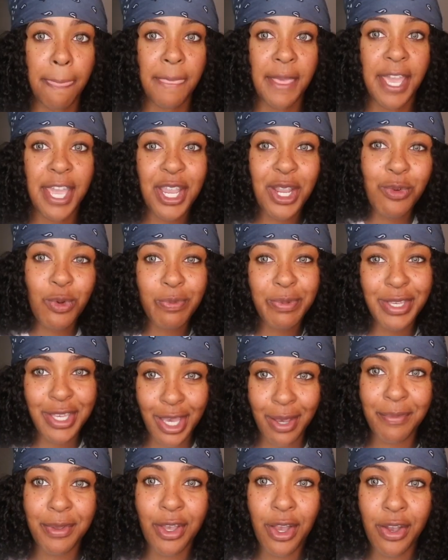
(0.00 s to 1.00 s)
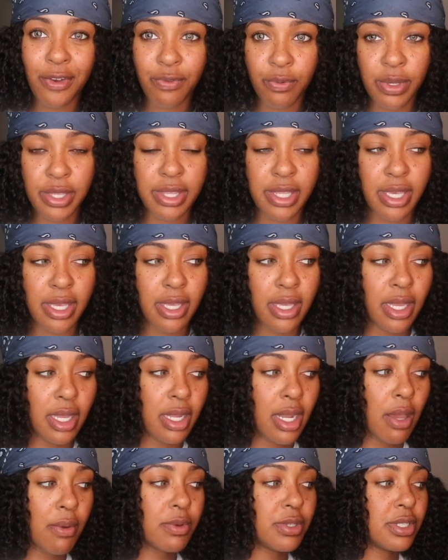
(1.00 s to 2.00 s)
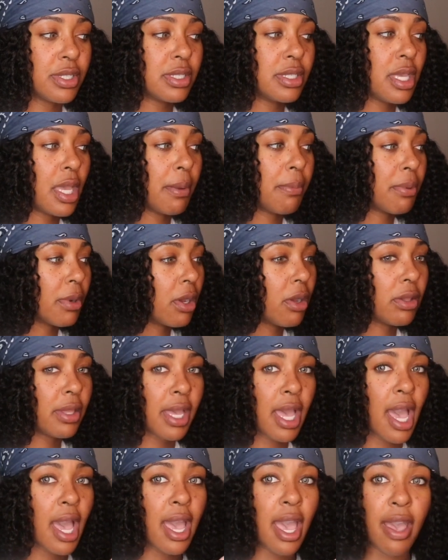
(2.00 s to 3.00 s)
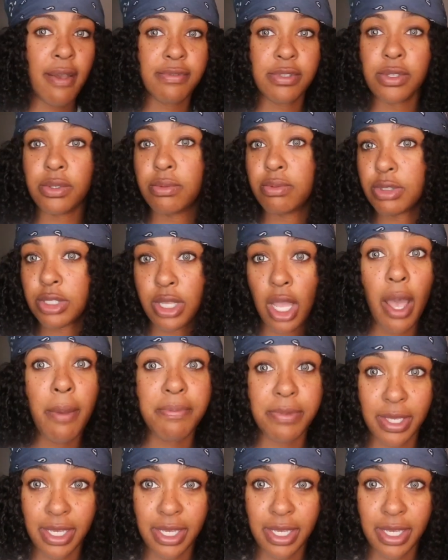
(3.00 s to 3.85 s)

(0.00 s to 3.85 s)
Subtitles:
hair would be coming off with it. And I was just like, bro, like, I have to stop